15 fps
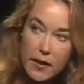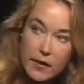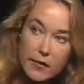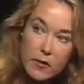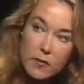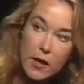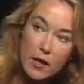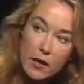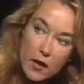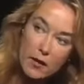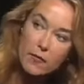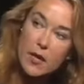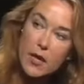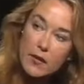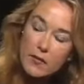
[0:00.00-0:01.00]
So you've had a lot
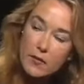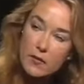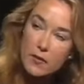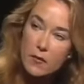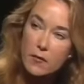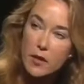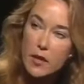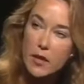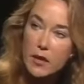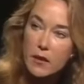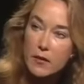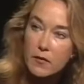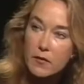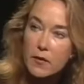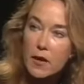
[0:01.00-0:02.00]
of cases over the
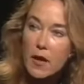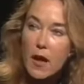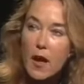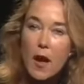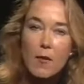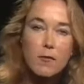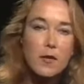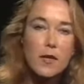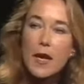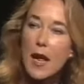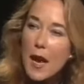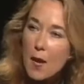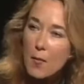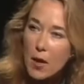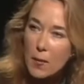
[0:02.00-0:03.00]
years of
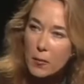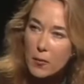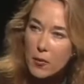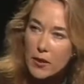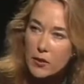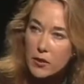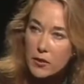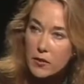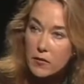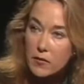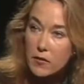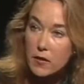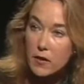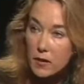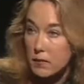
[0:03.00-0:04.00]
LAKAM
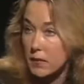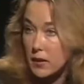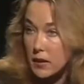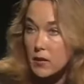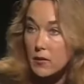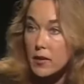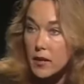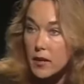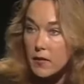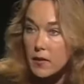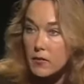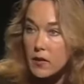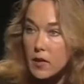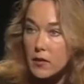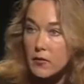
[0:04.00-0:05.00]
operations, uh, including in
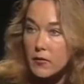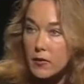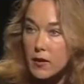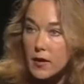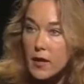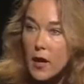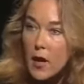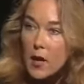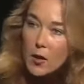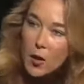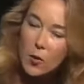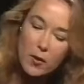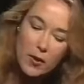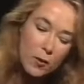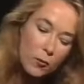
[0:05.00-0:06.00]
this country,
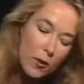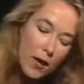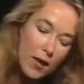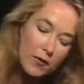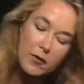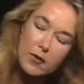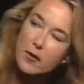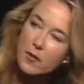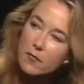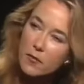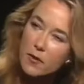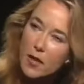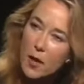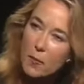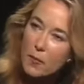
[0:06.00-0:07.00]
going around to
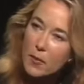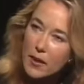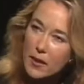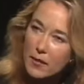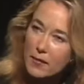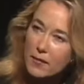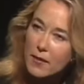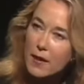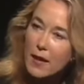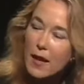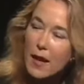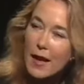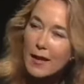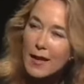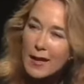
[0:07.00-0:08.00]
different companies
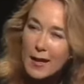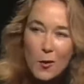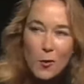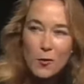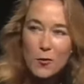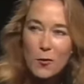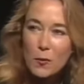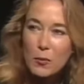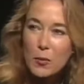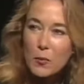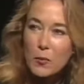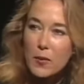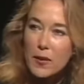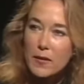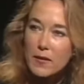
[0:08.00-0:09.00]
and getting a hold of the
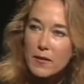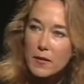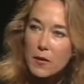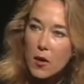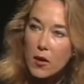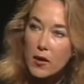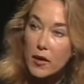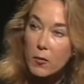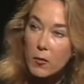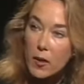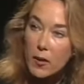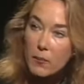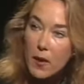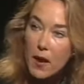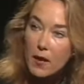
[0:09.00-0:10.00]
blueprints and carting
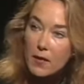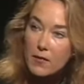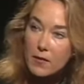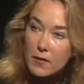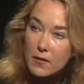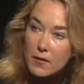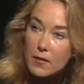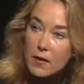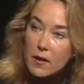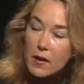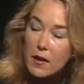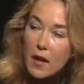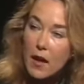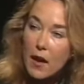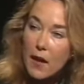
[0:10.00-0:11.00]
away boxes
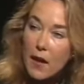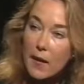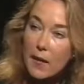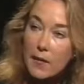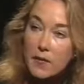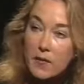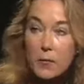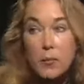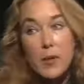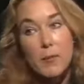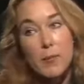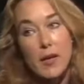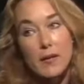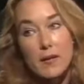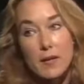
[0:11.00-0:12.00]
uh, to bring
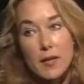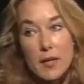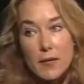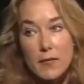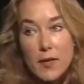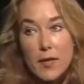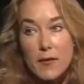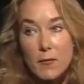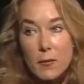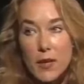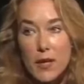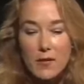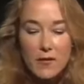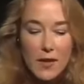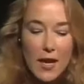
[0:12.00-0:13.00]
back to Tel Aviv
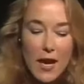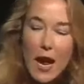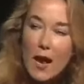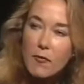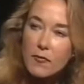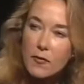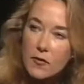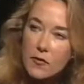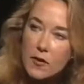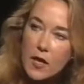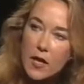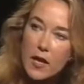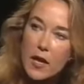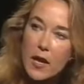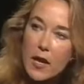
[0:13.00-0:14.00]
because they have to
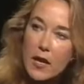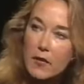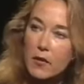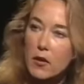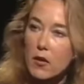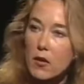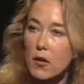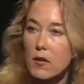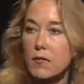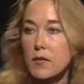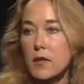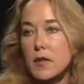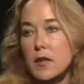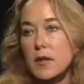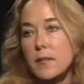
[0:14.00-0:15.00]
stay ahead of the curve.
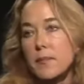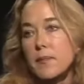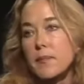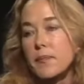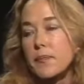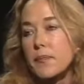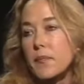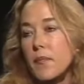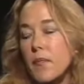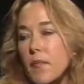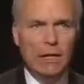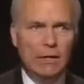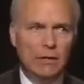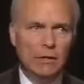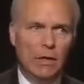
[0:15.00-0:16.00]
Do the
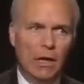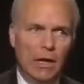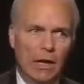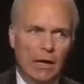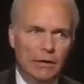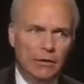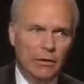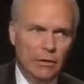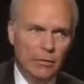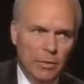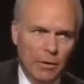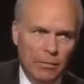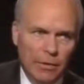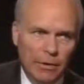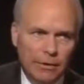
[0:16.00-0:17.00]
Israelis lie to the
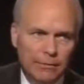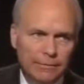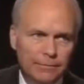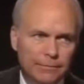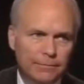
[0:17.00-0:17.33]
public?